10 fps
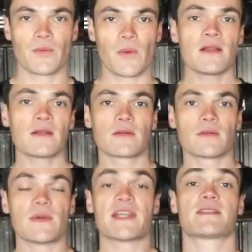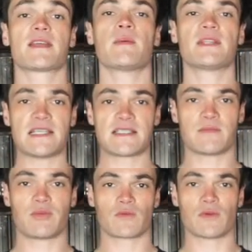Well, we can start with these
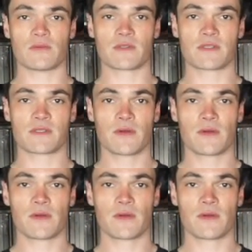simple rules.